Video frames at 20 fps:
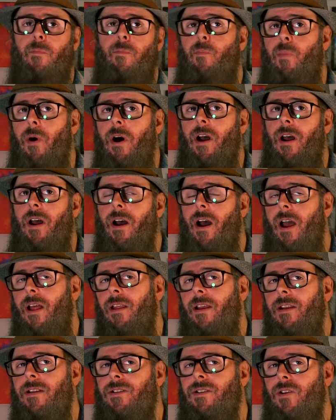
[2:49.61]
But I
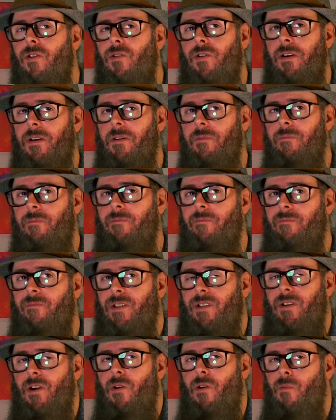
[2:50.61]
like soda,
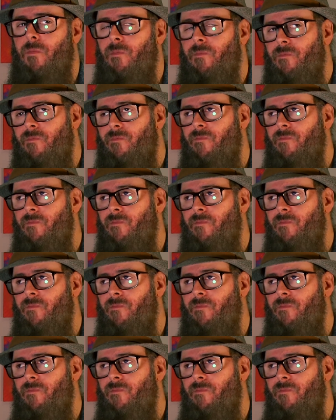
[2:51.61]
so